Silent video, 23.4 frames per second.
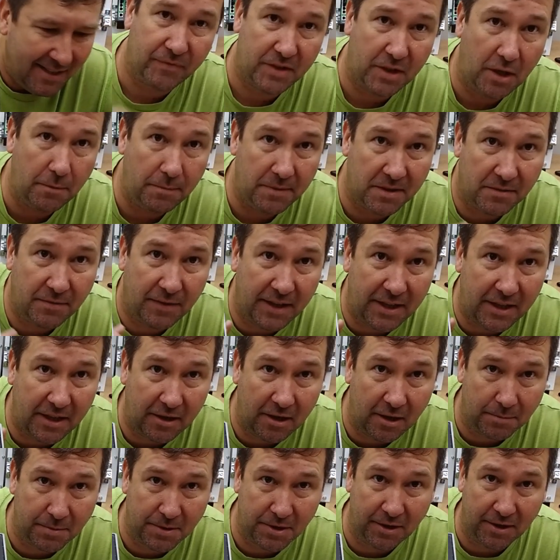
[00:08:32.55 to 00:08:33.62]
So I hope this video
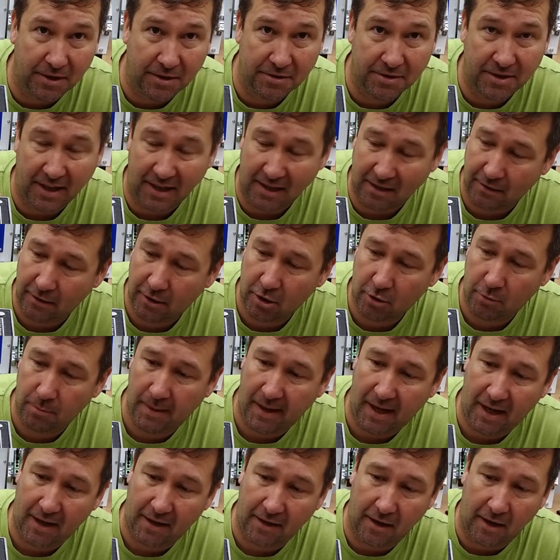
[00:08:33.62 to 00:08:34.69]
helps you understand a little
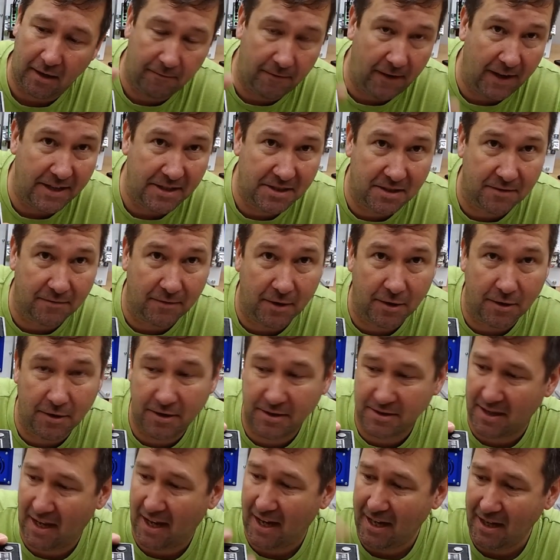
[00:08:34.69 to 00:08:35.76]
about phase
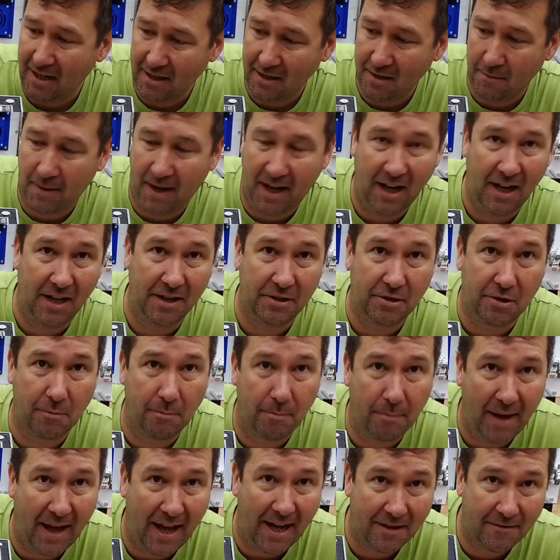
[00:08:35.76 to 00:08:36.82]
converters and about how you
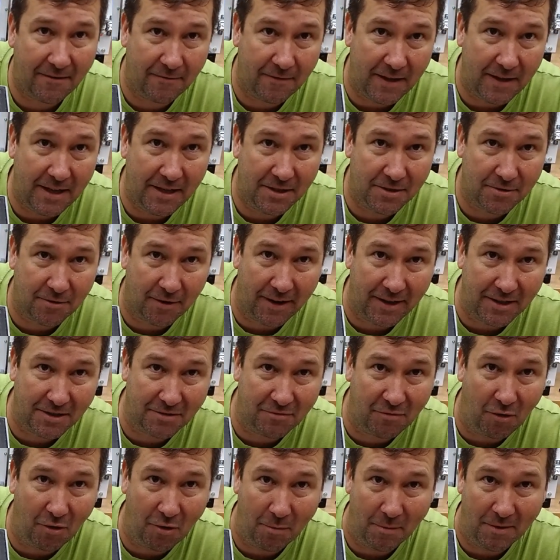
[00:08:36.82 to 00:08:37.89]
can backfeed
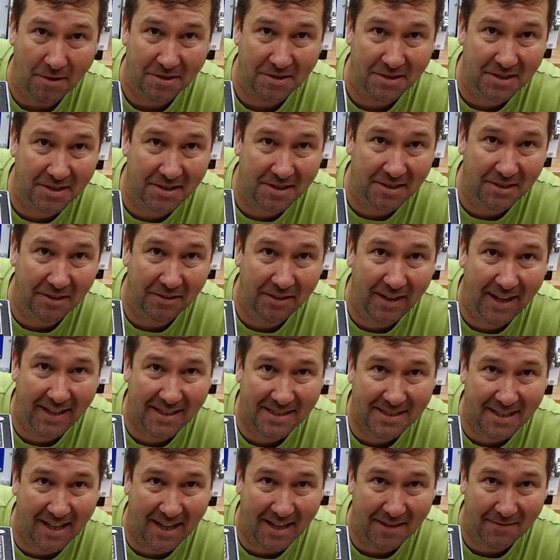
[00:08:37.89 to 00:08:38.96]
transformers. Till
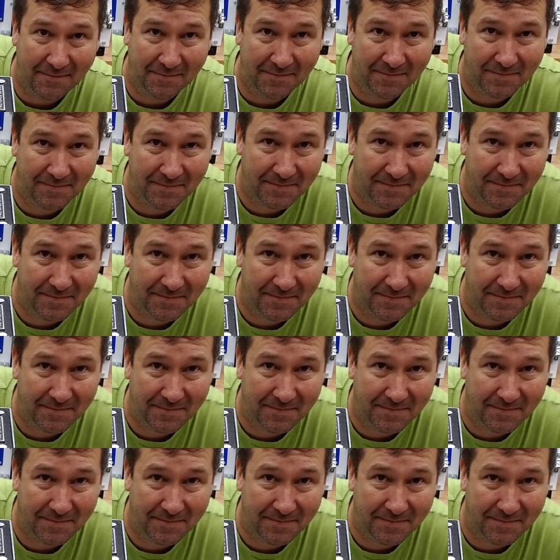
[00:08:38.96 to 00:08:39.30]
next time.